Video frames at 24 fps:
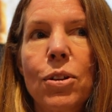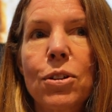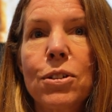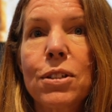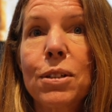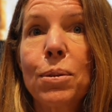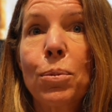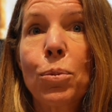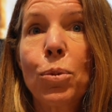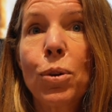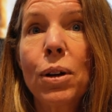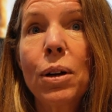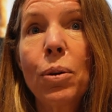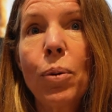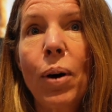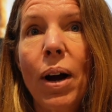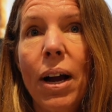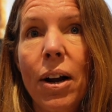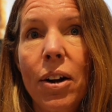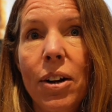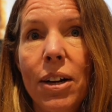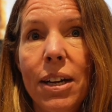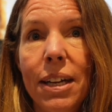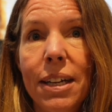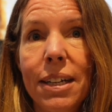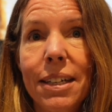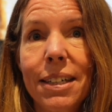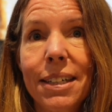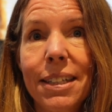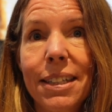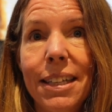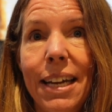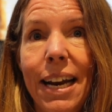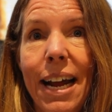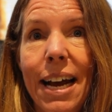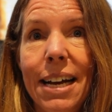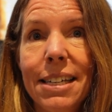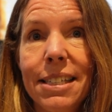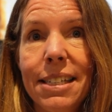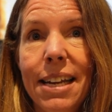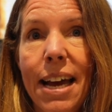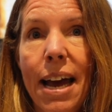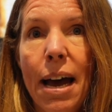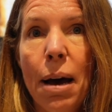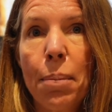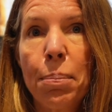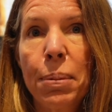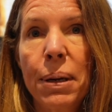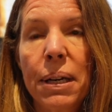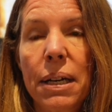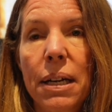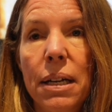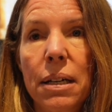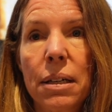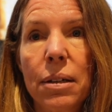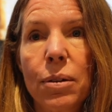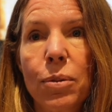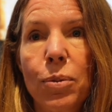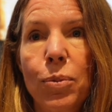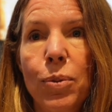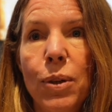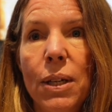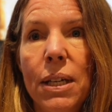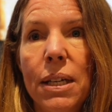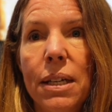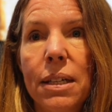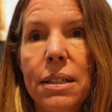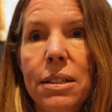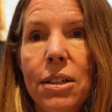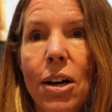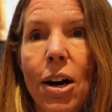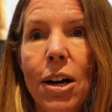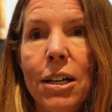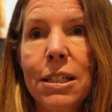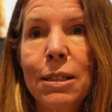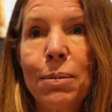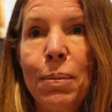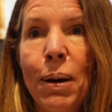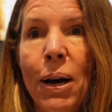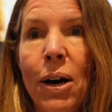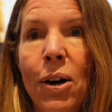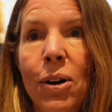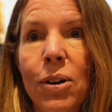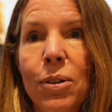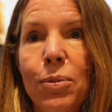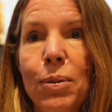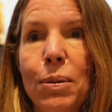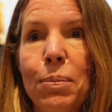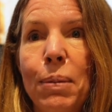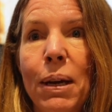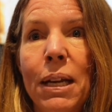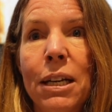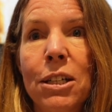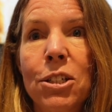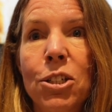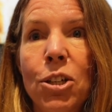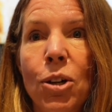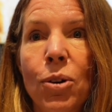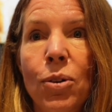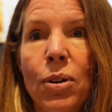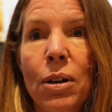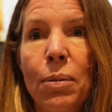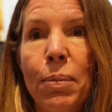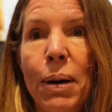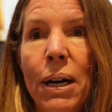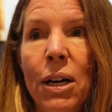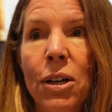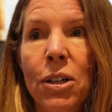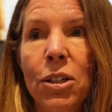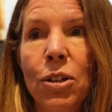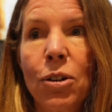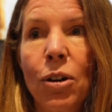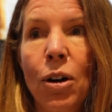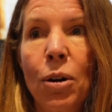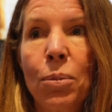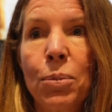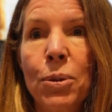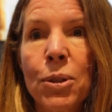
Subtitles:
There's some rewiring that has to happen, and we made a joke about you're